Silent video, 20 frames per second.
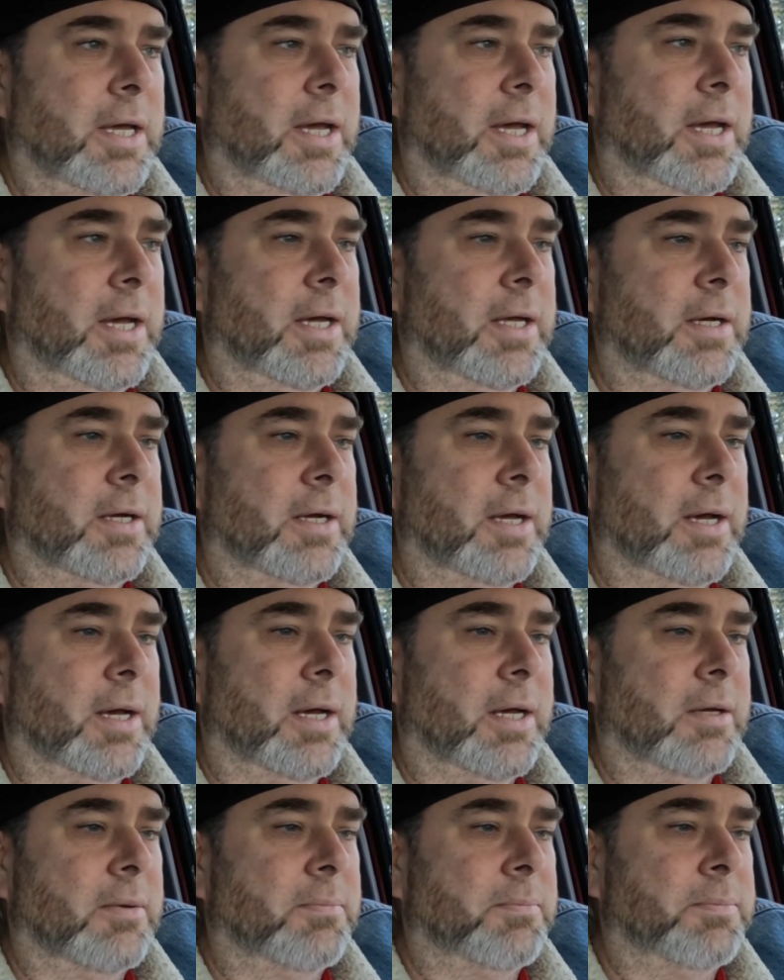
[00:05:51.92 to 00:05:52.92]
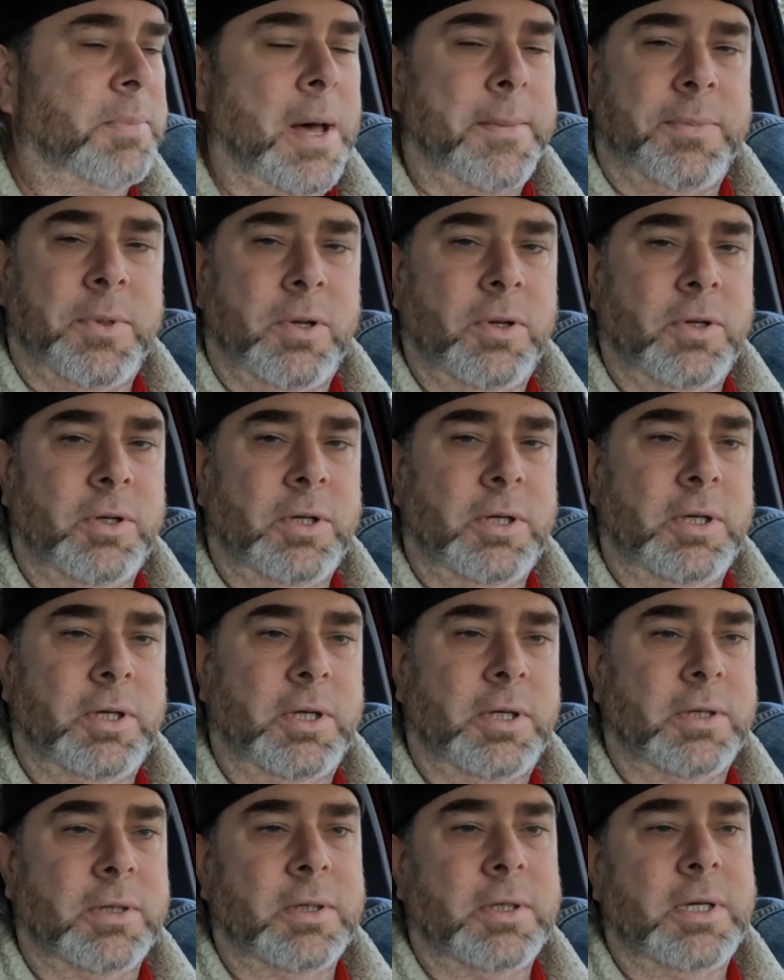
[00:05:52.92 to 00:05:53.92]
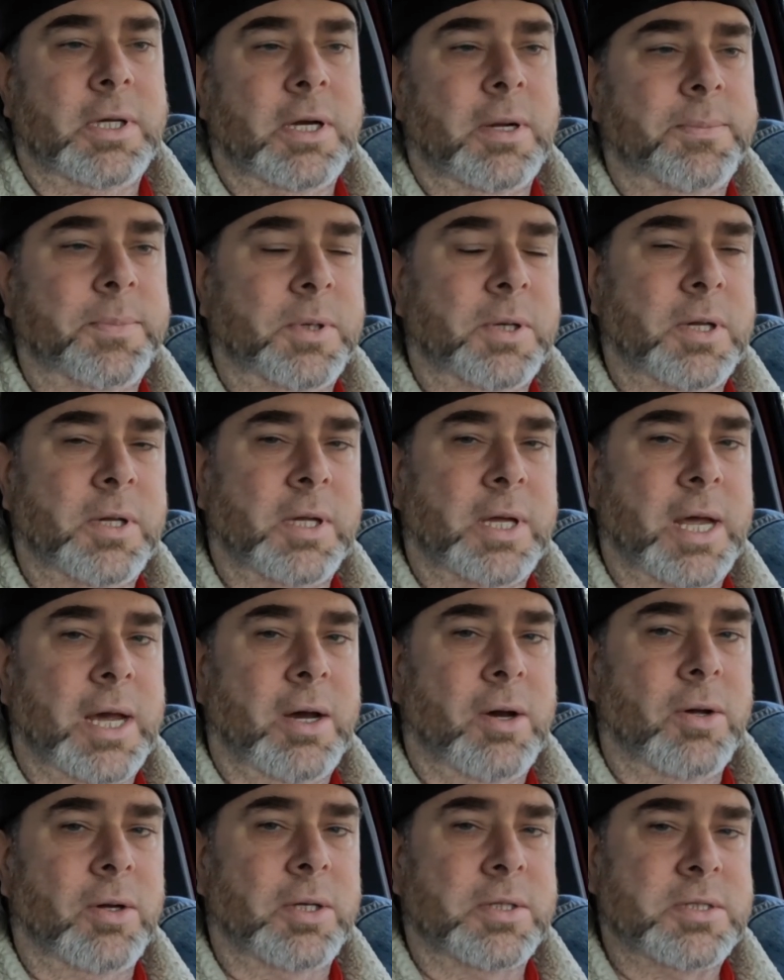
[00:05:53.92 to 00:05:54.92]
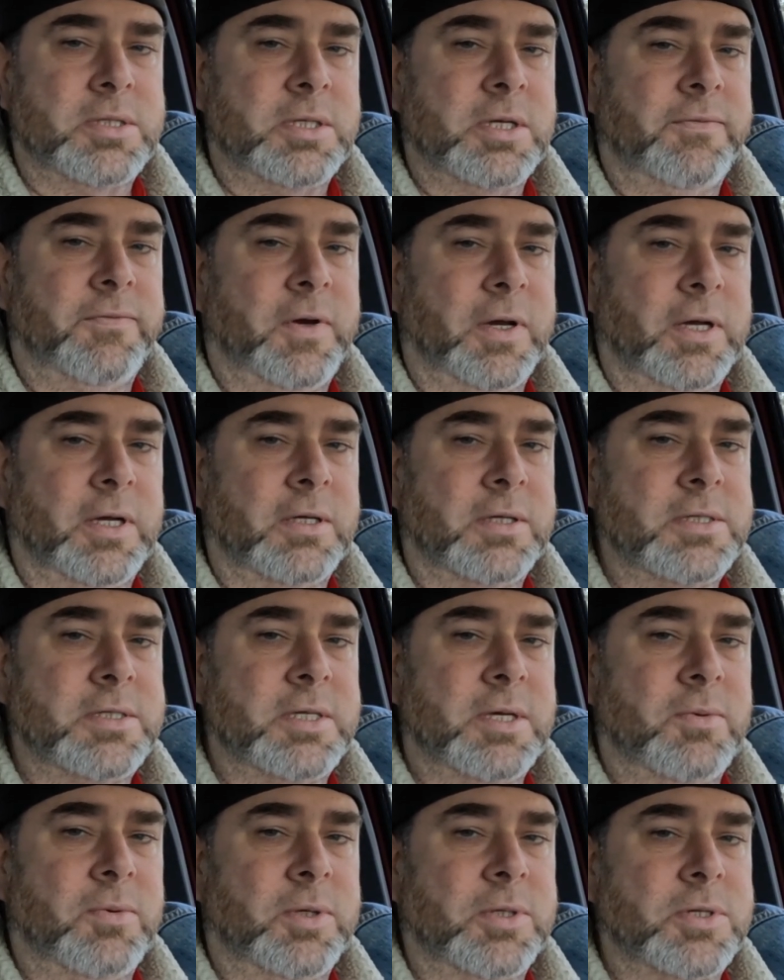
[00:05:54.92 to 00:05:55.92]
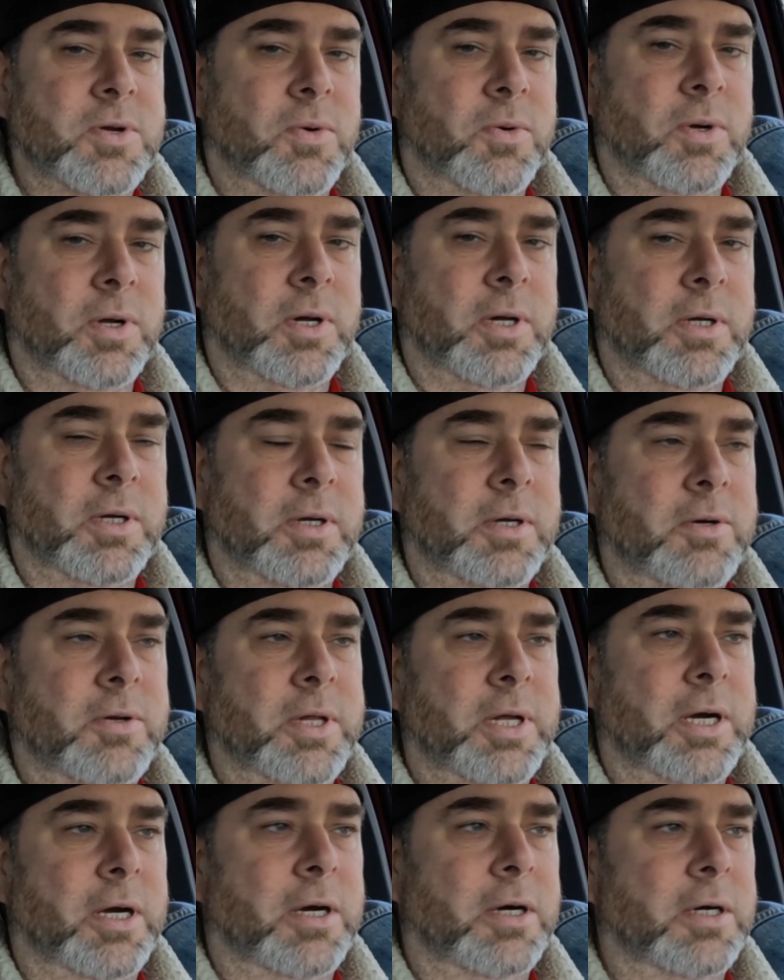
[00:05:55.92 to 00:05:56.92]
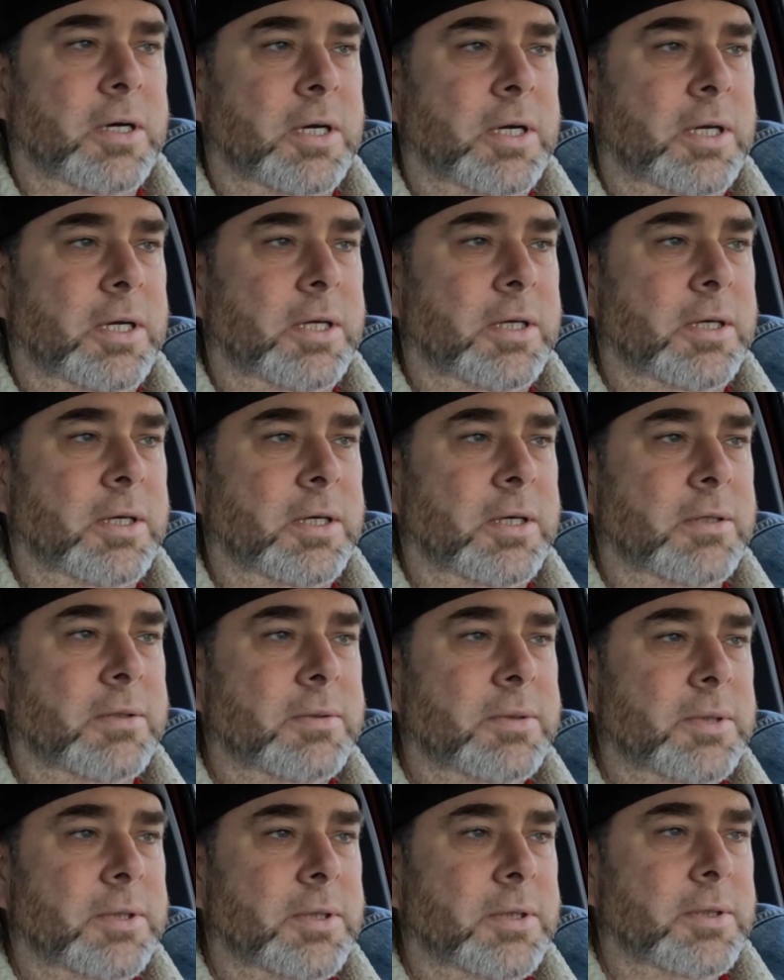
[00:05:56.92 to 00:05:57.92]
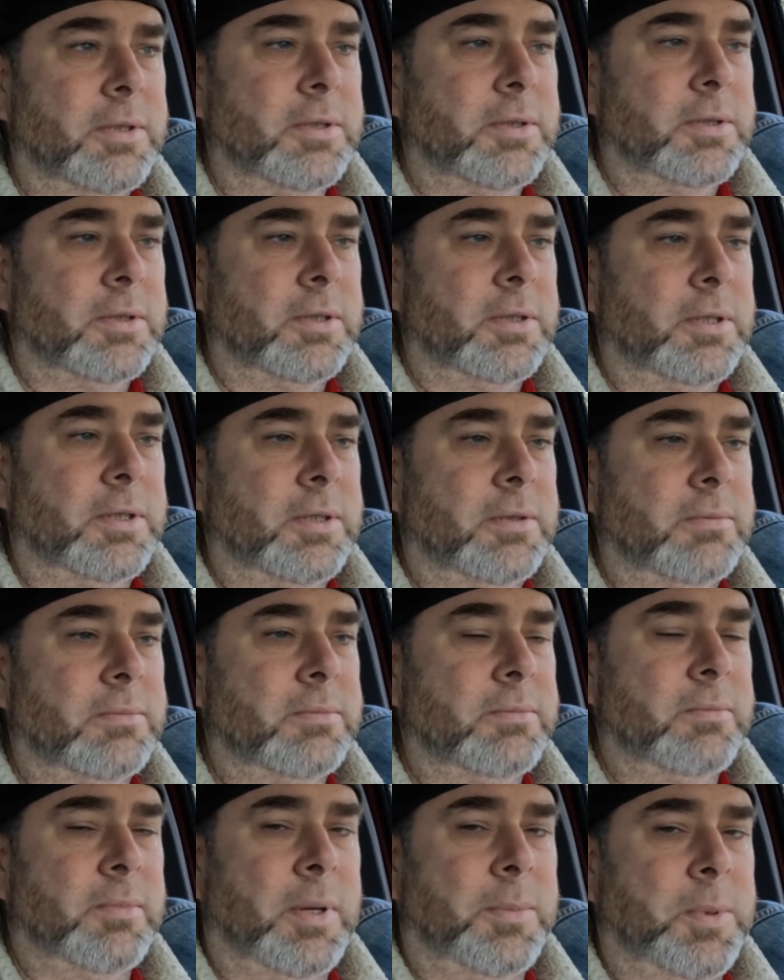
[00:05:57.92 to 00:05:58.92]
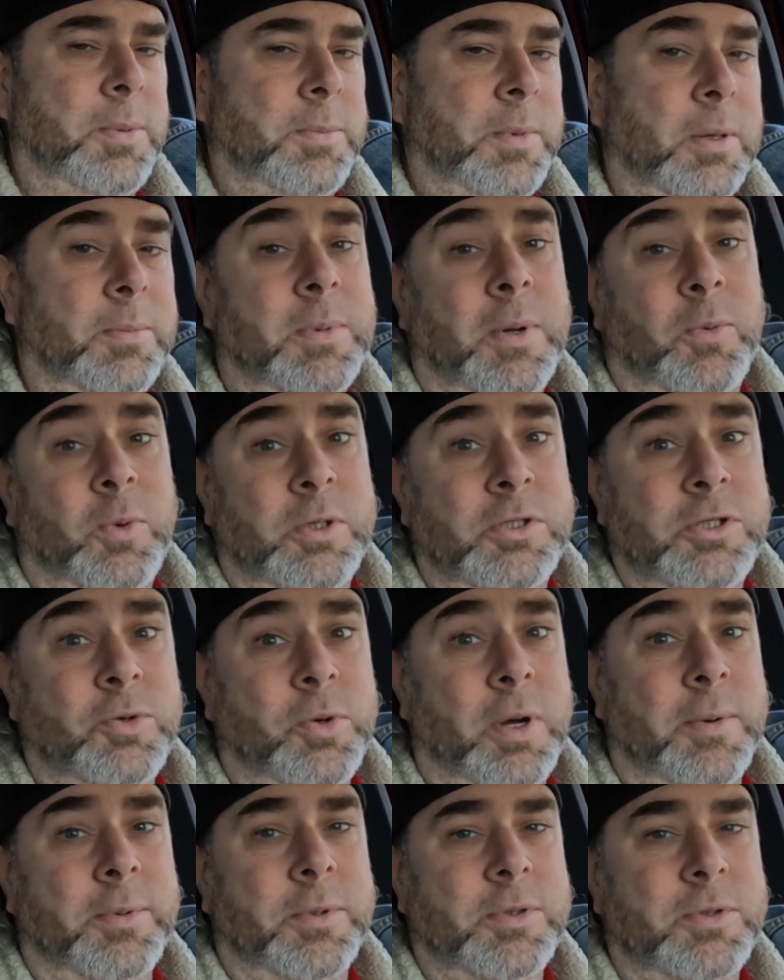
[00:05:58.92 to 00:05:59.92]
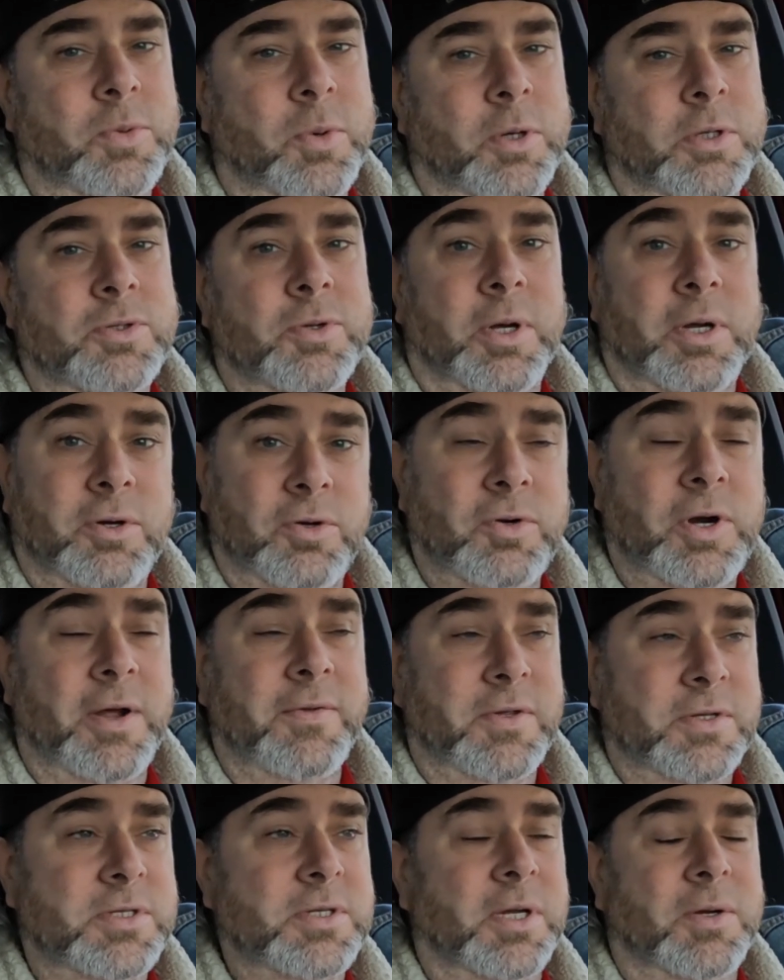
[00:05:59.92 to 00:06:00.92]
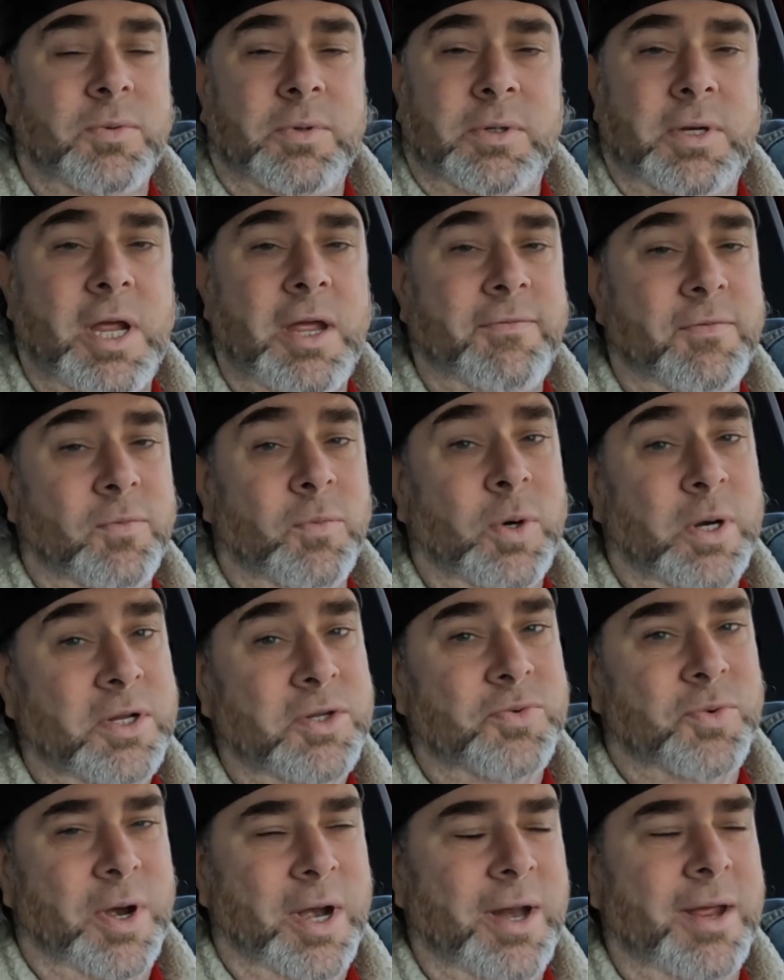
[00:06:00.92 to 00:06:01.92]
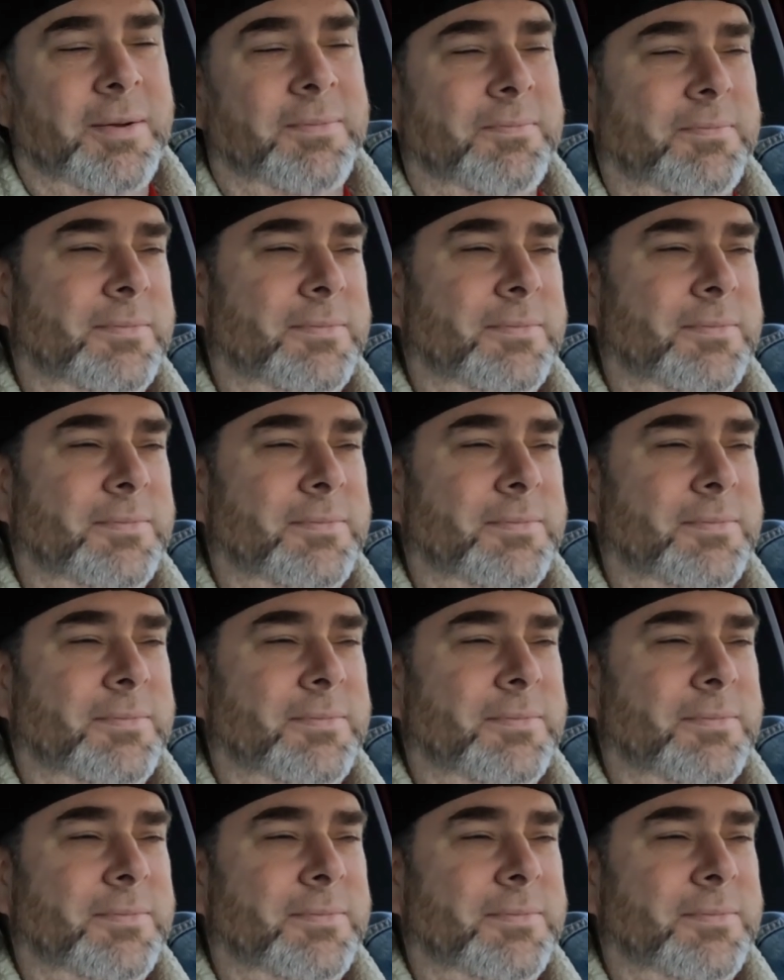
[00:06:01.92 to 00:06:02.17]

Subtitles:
and pop the hood and get up into the cowl and see if I can see what's going on under there, and maybe make my windshield wipers work so I can drive this thing even when it's raining.